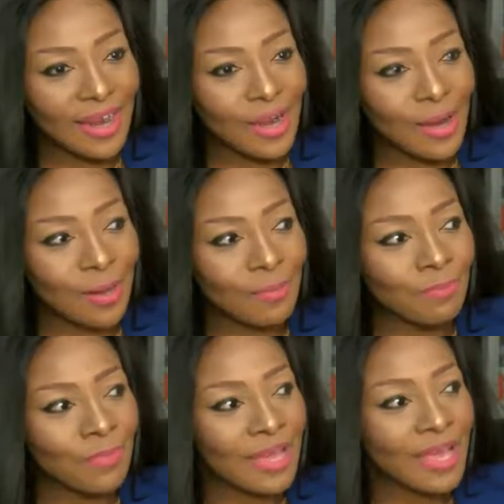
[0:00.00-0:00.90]

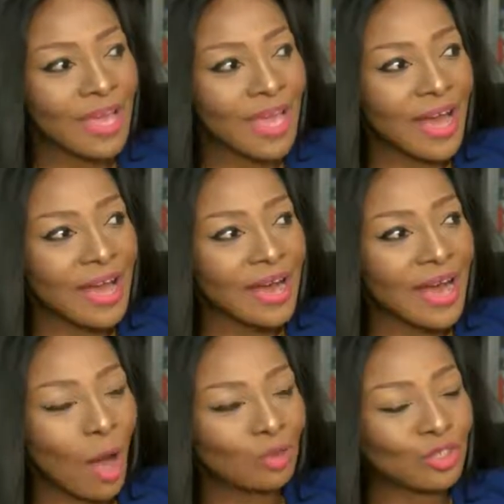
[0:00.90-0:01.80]

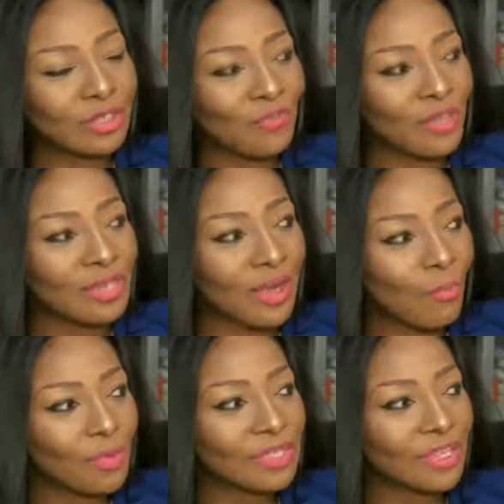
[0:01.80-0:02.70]
How stiff is the
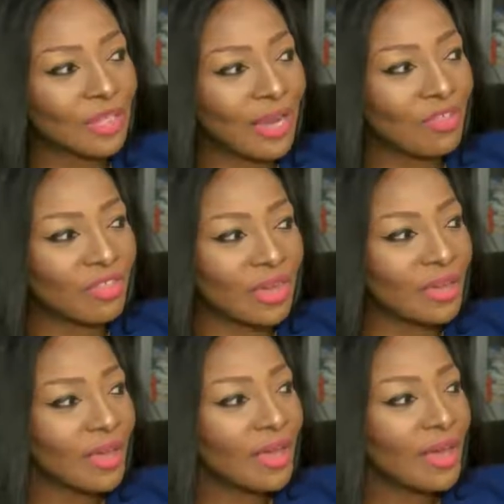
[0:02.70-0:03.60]
competition? I
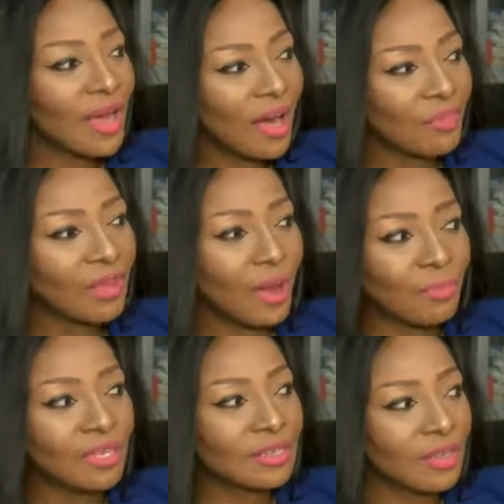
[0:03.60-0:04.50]
think other
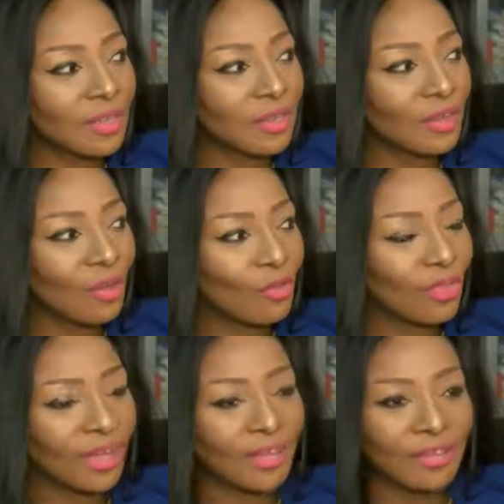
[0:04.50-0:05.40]
companies are,
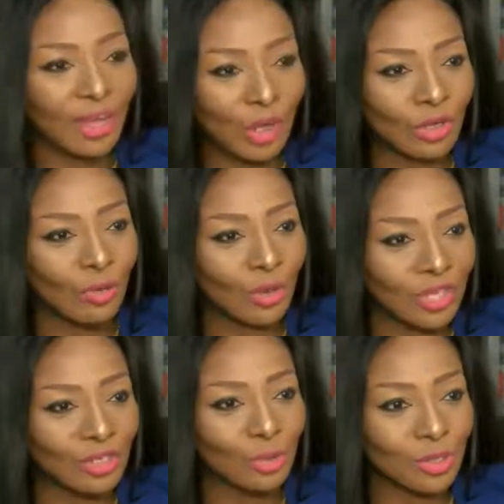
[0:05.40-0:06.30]
they're good at
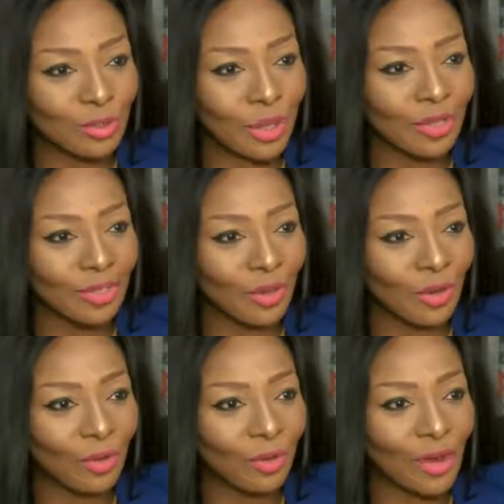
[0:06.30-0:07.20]
what they do as well,
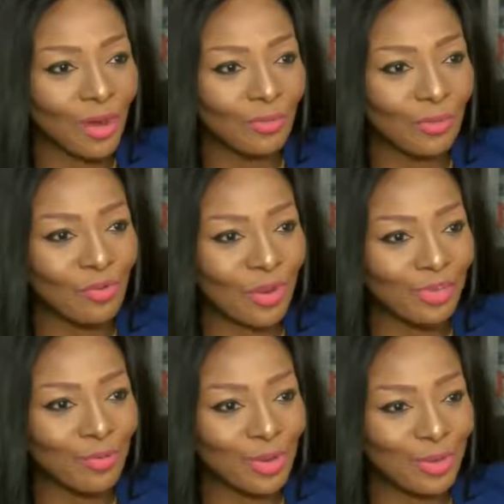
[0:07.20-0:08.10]
they
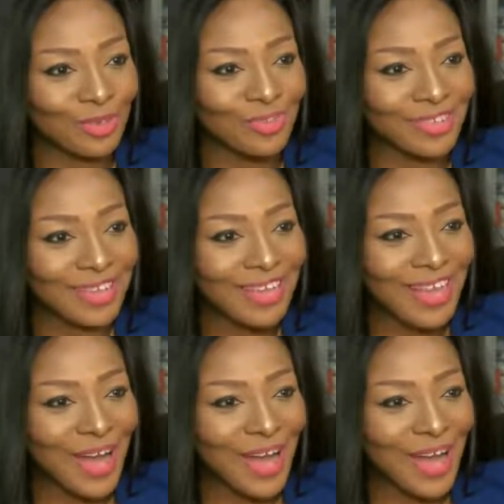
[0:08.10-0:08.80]
provide the meters.